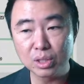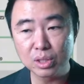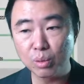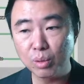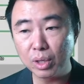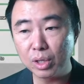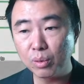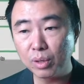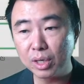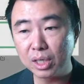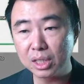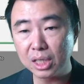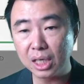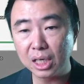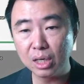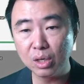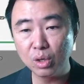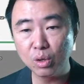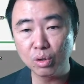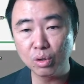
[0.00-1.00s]
So what you want to
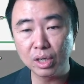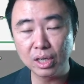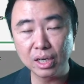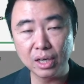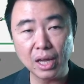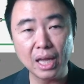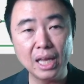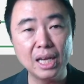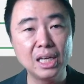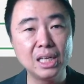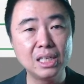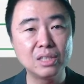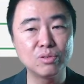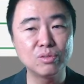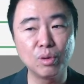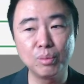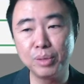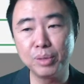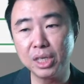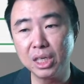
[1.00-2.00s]
take a look, and at least
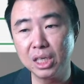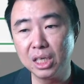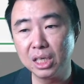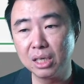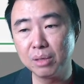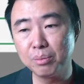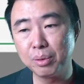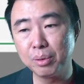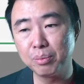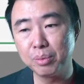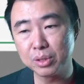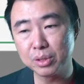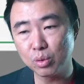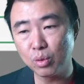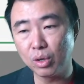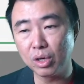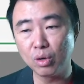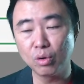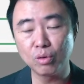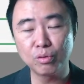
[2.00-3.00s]
for beginner purpose, go
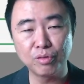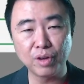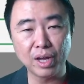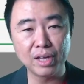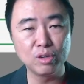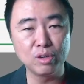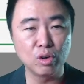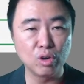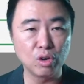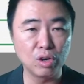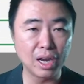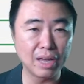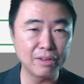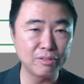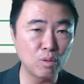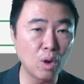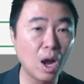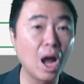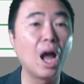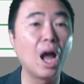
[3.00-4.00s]
and look, find your life guard.